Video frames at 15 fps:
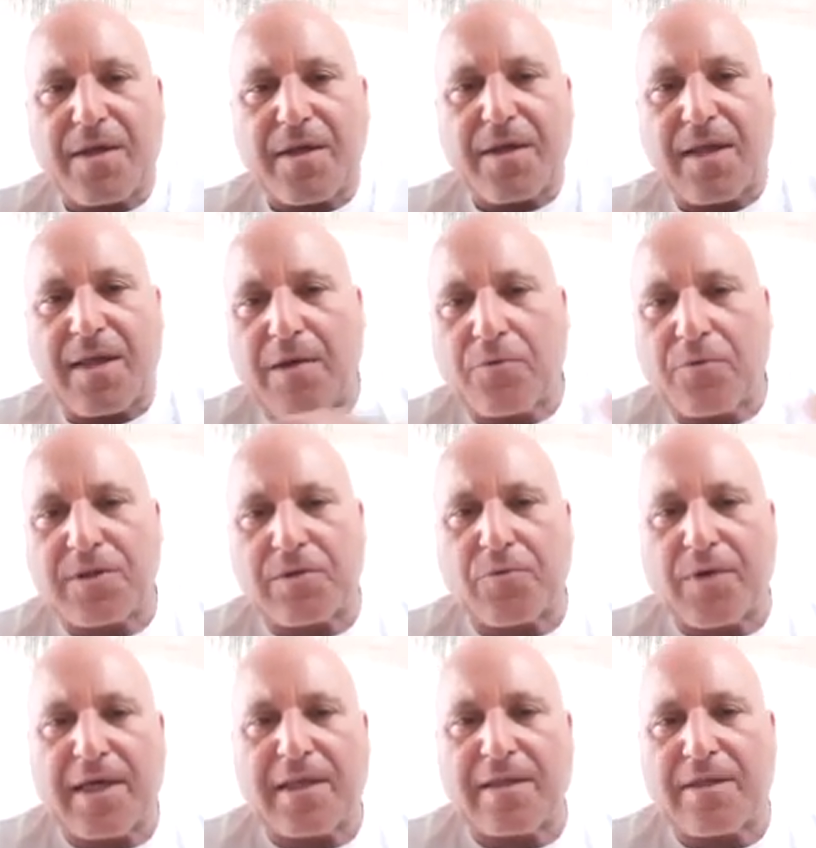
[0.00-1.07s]
That was the
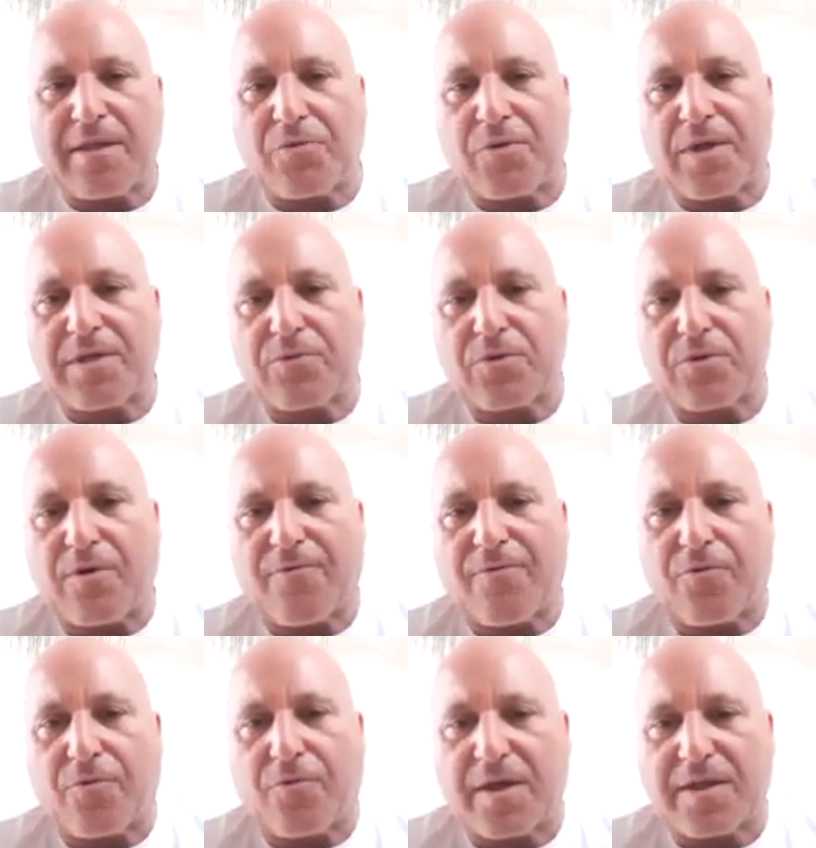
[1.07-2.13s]
rent. The rest was all
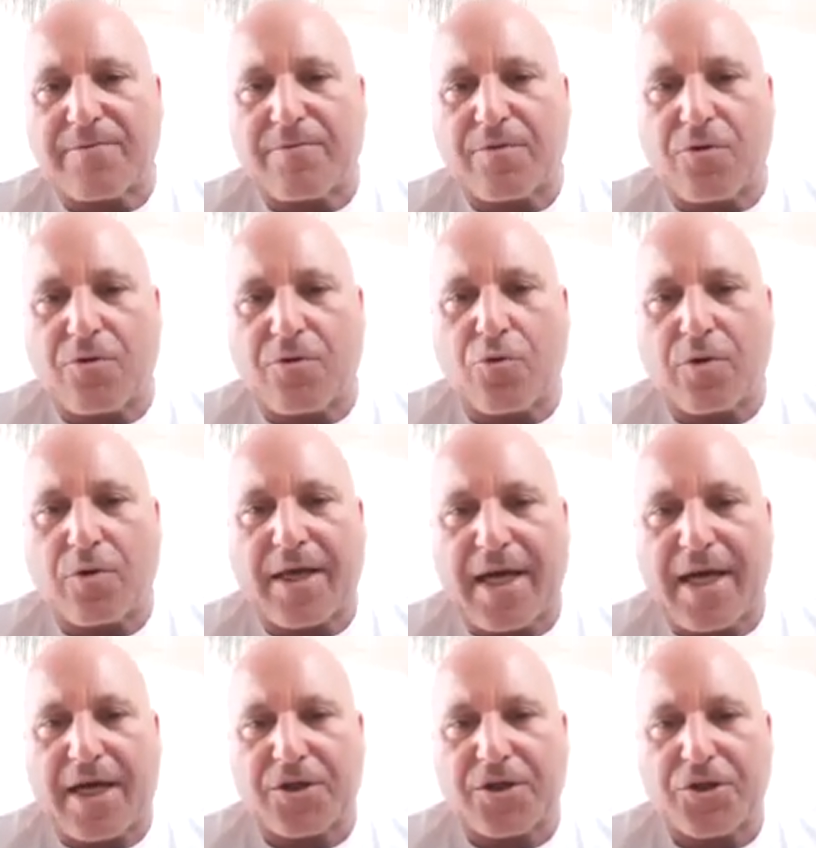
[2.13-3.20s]
for us, full
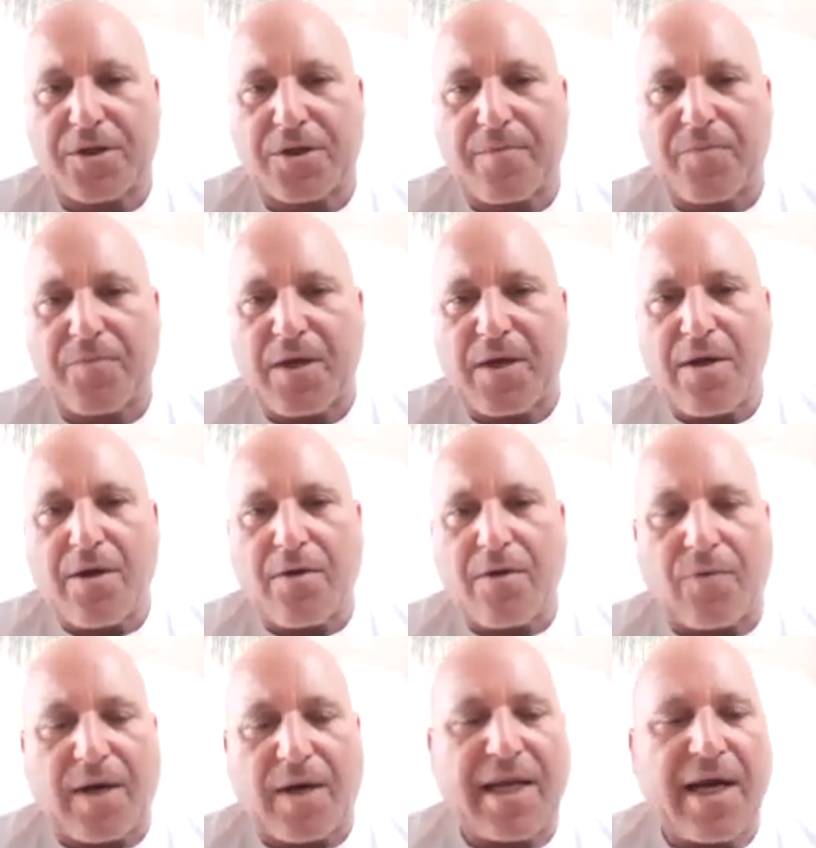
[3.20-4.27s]
cash.
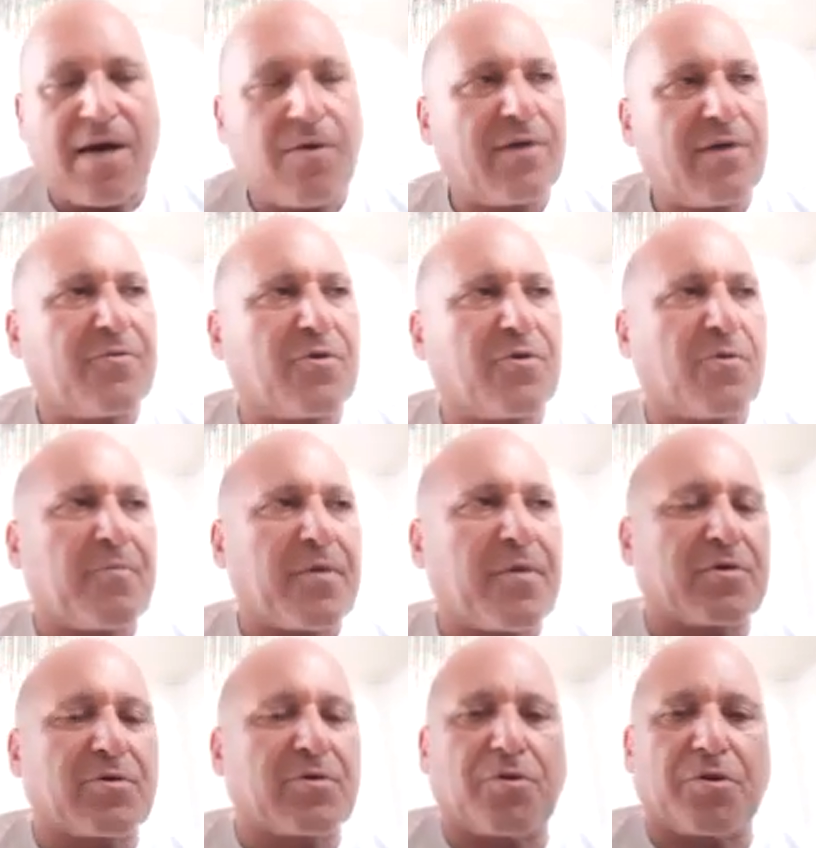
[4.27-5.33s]
Right now, if you compare it
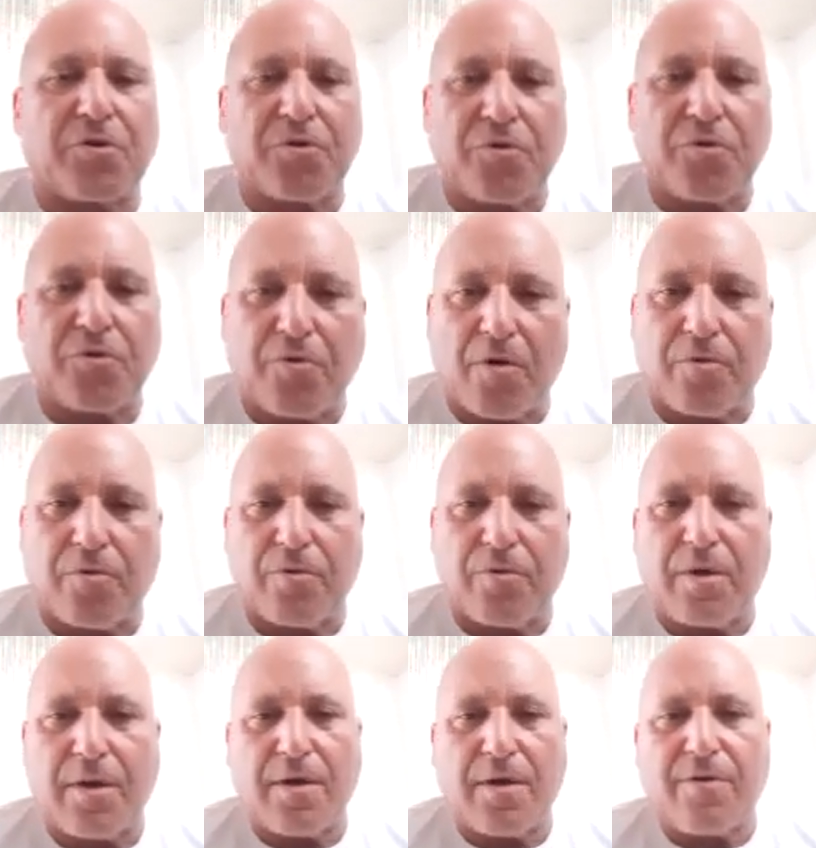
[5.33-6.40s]
to the euro
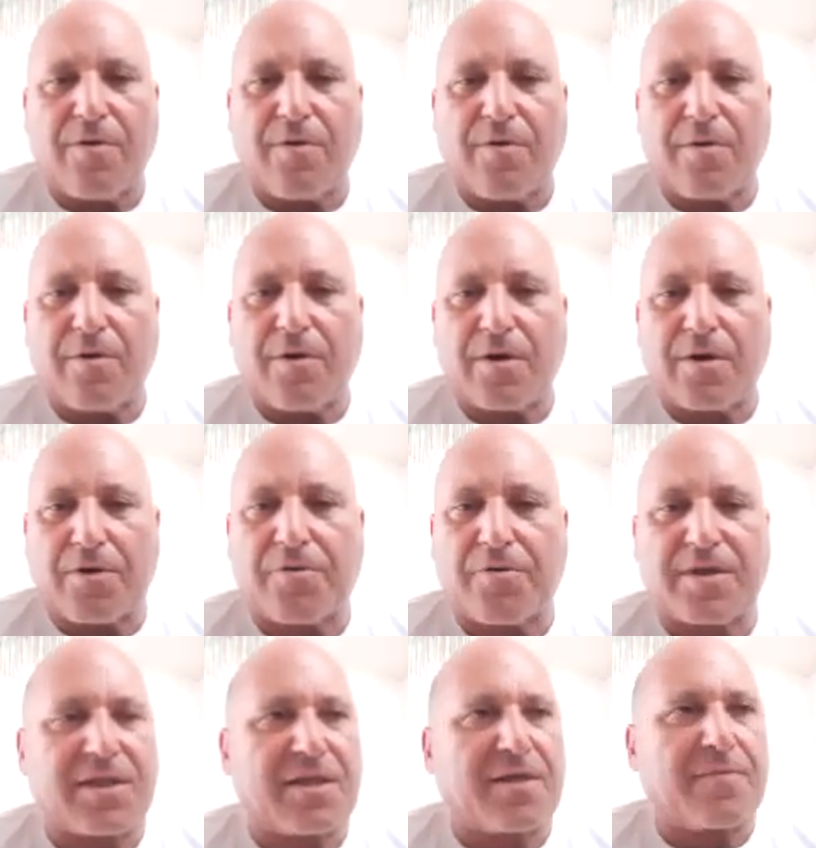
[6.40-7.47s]

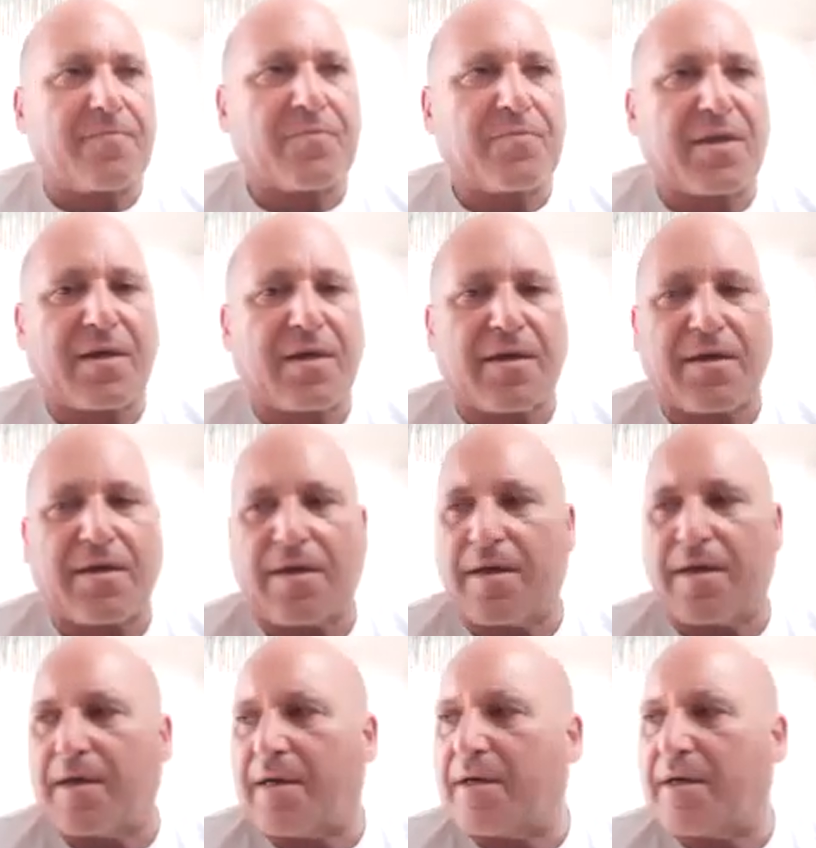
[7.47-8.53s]
currency, yeah,
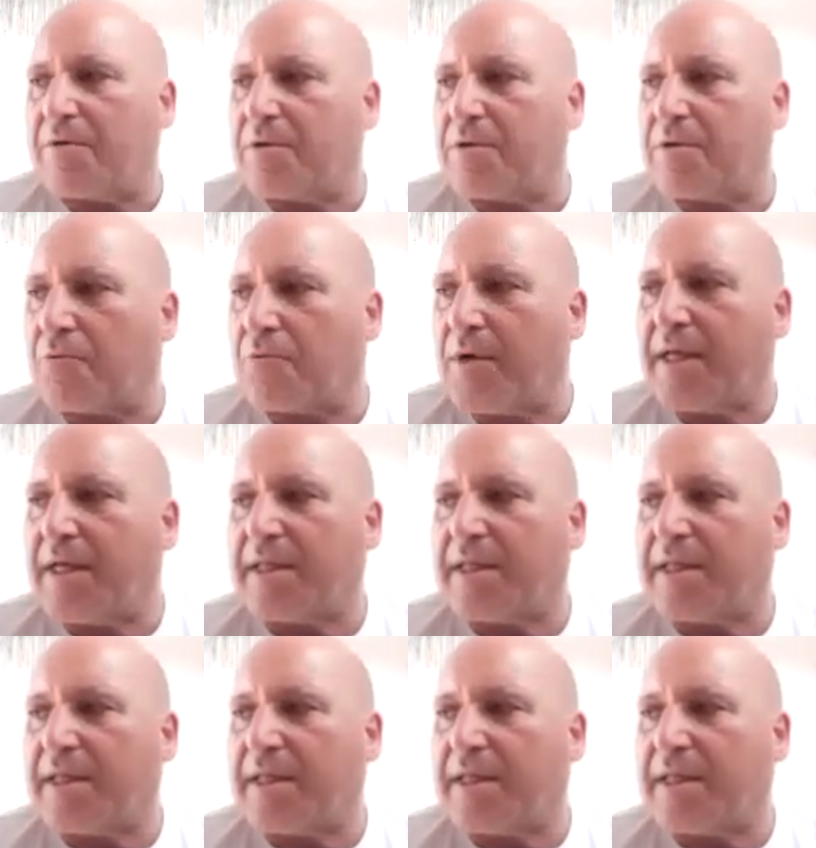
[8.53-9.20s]
the rent